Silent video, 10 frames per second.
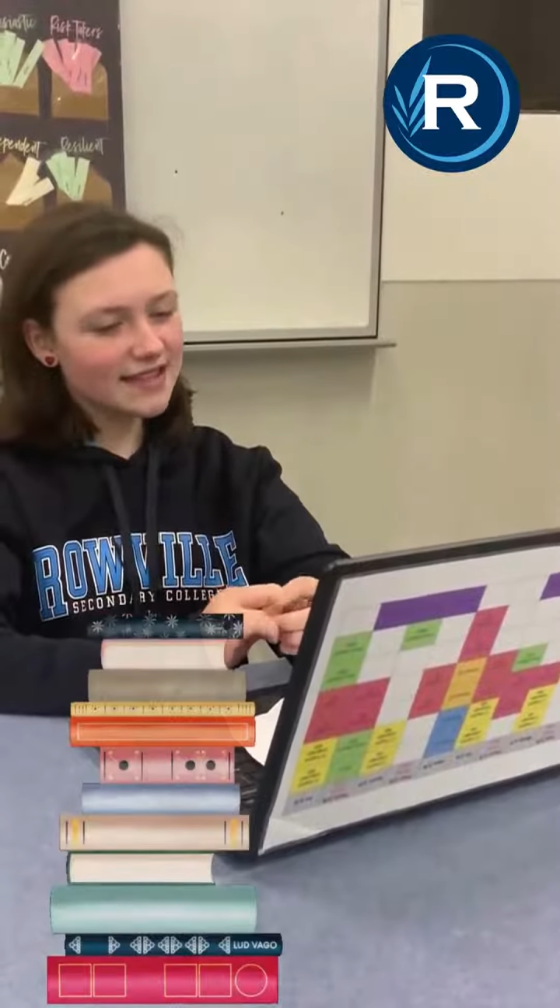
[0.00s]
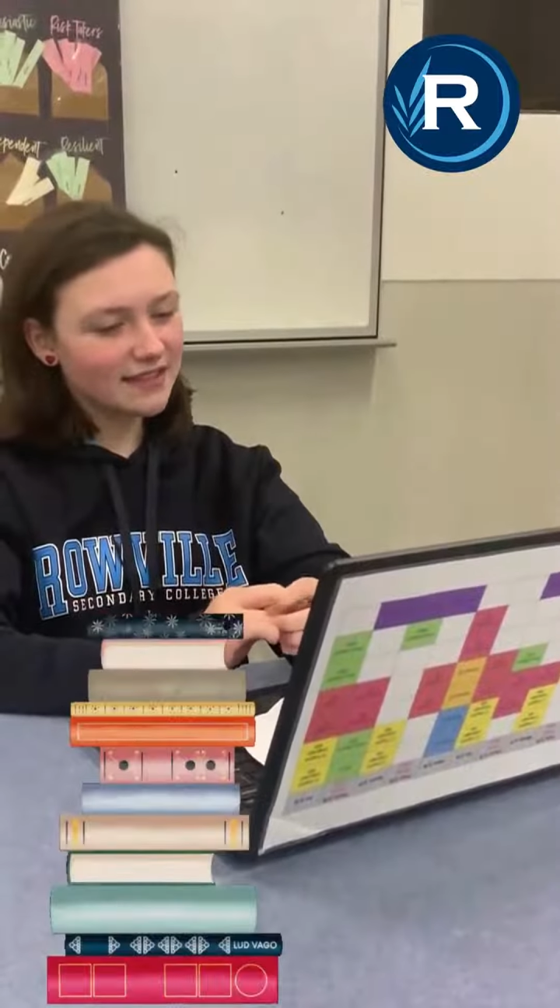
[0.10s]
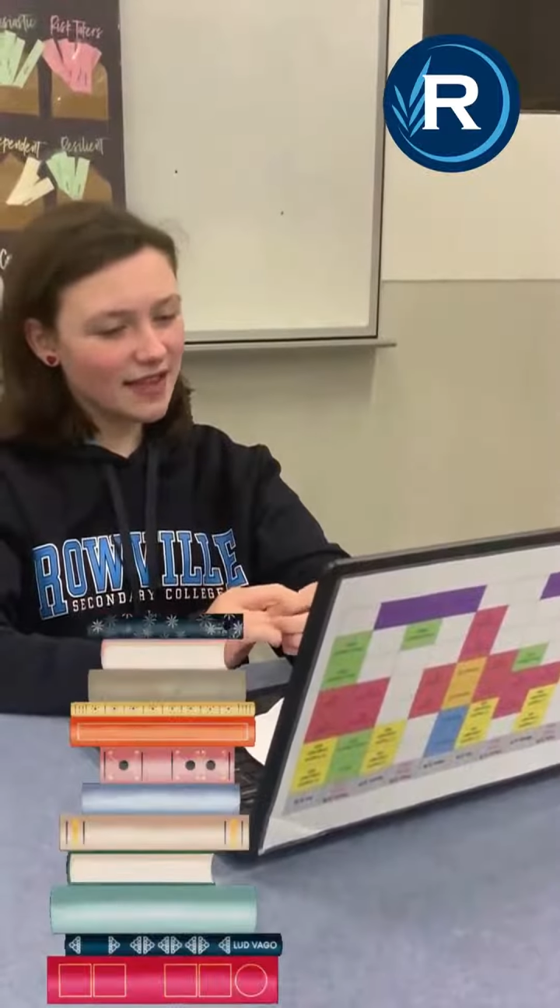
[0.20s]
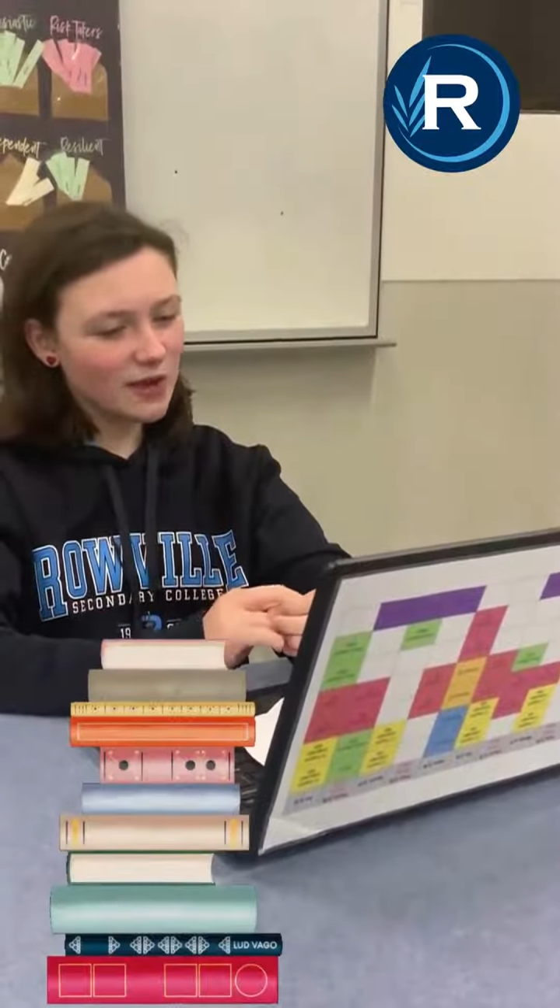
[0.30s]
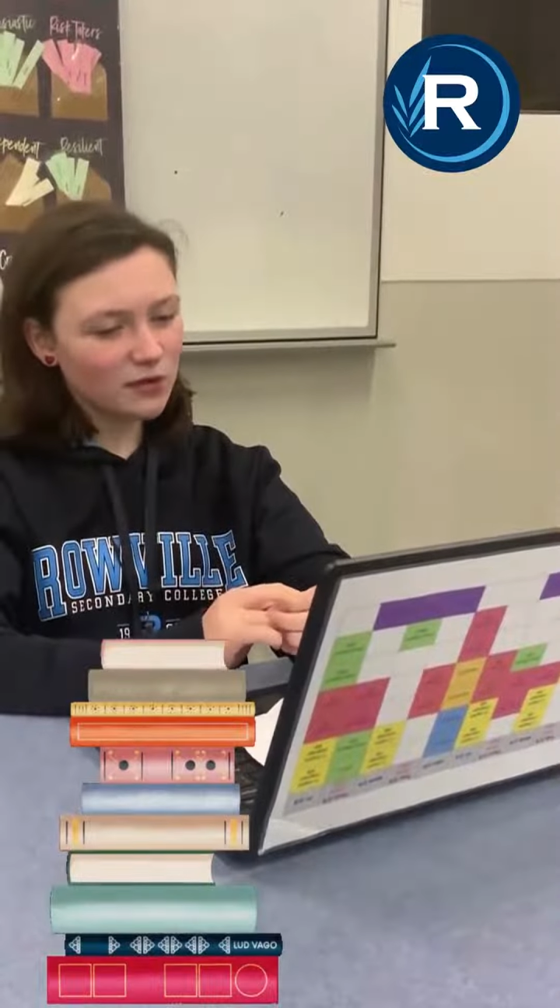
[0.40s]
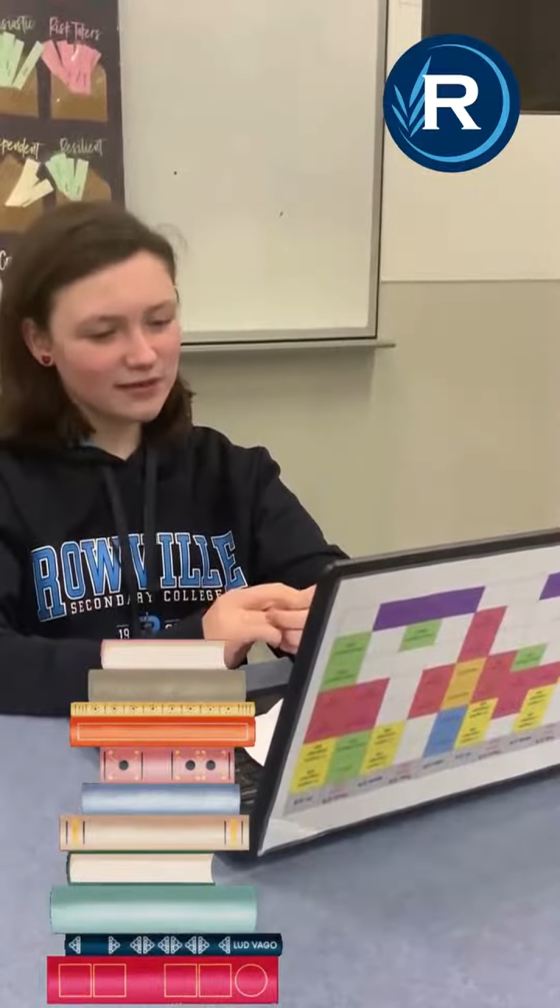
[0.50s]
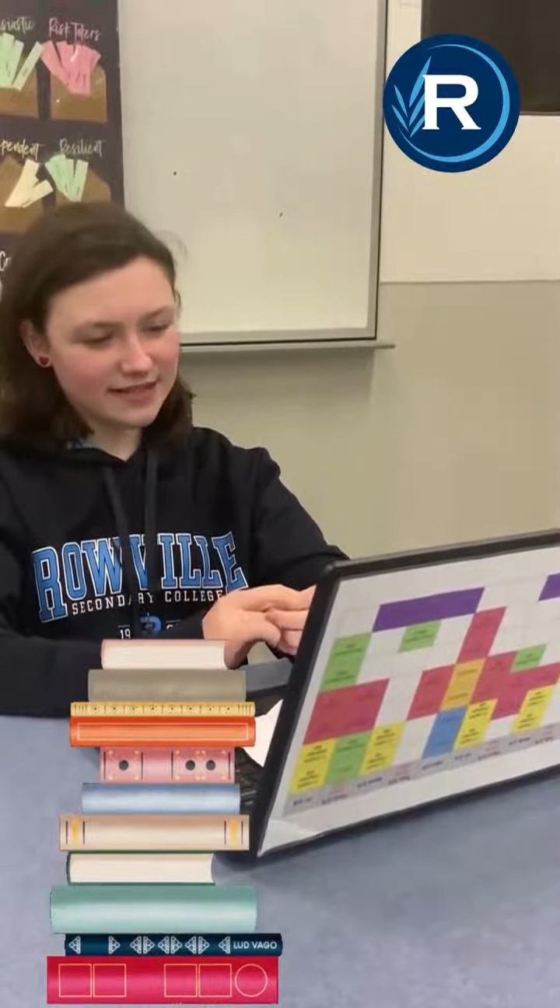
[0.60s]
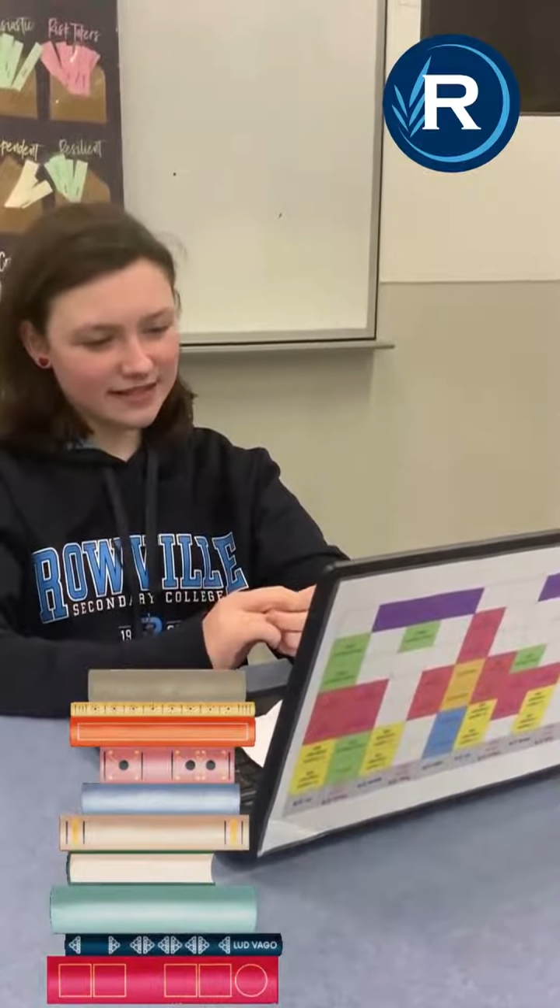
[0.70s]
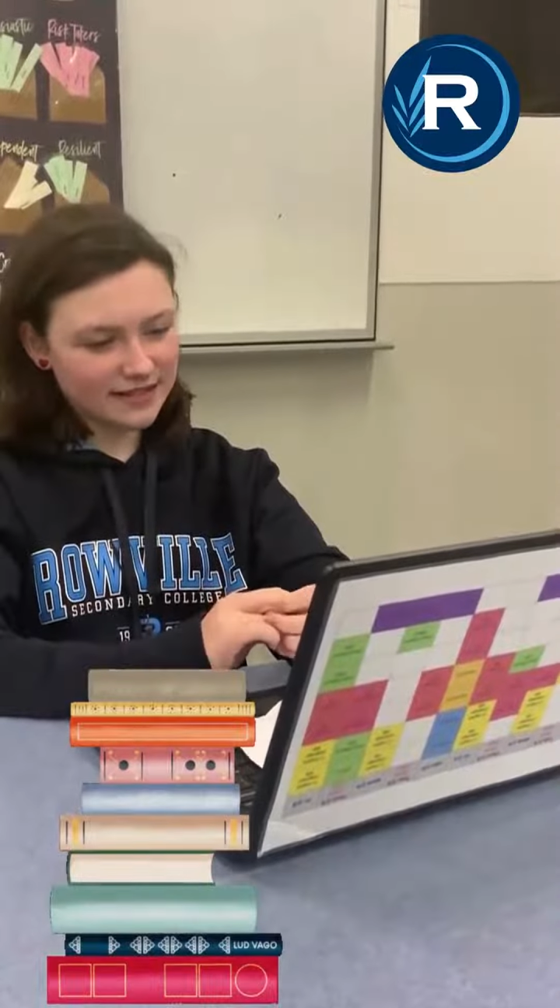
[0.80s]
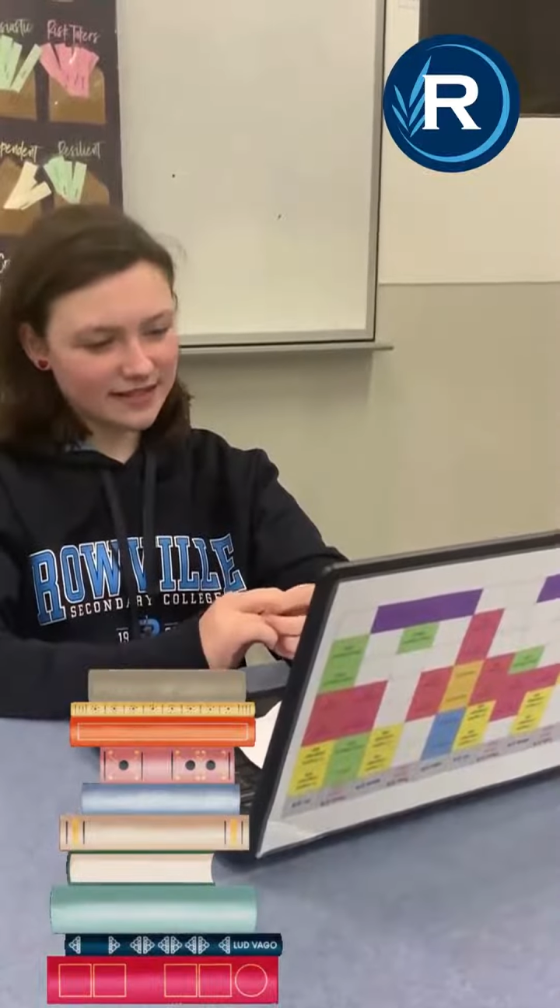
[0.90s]
in their
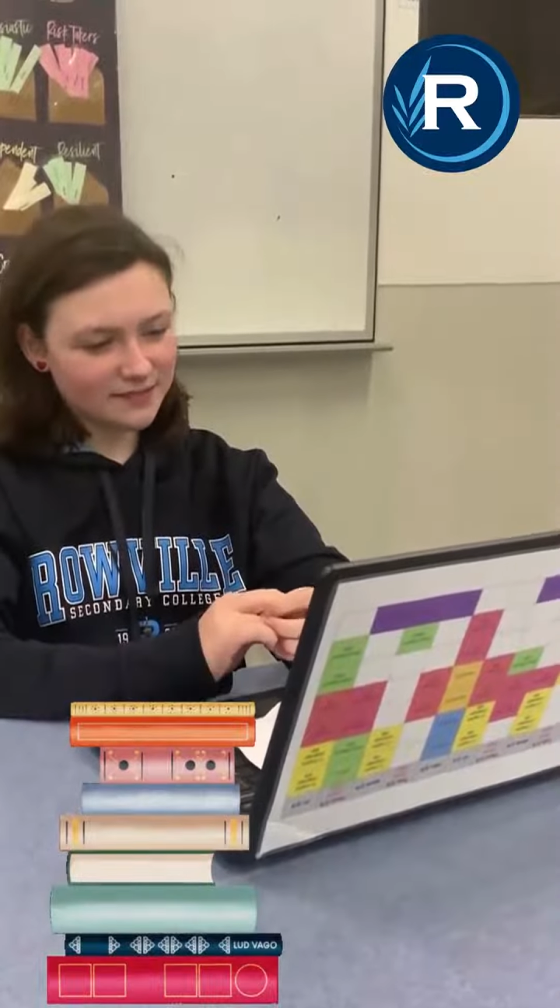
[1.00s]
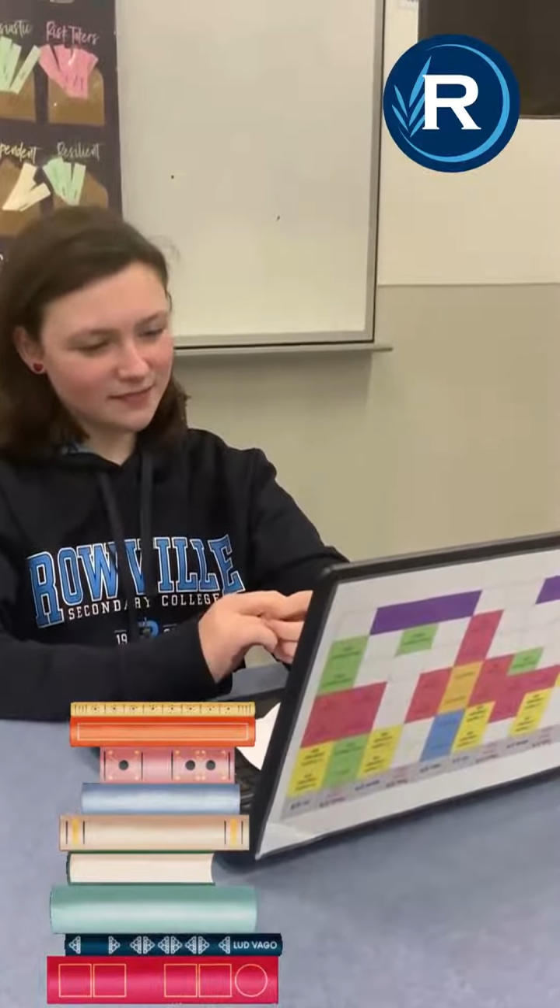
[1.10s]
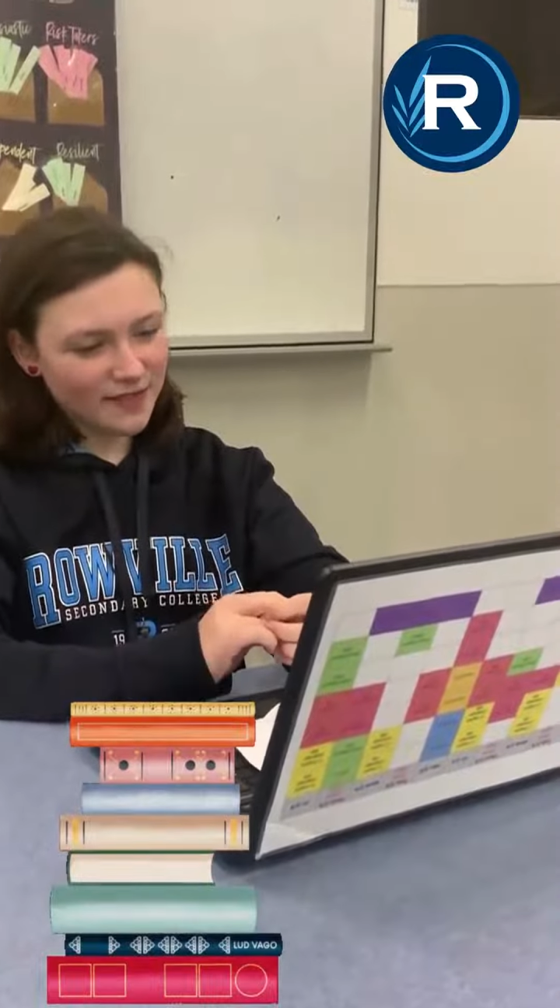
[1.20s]
courses.